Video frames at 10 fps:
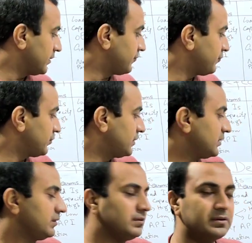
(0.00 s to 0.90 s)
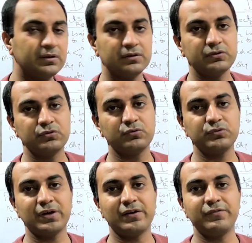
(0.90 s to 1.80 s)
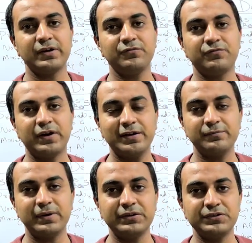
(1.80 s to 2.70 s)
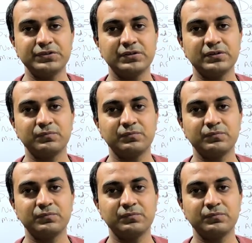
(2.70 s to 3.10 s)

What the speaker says: If we use a very fine mesh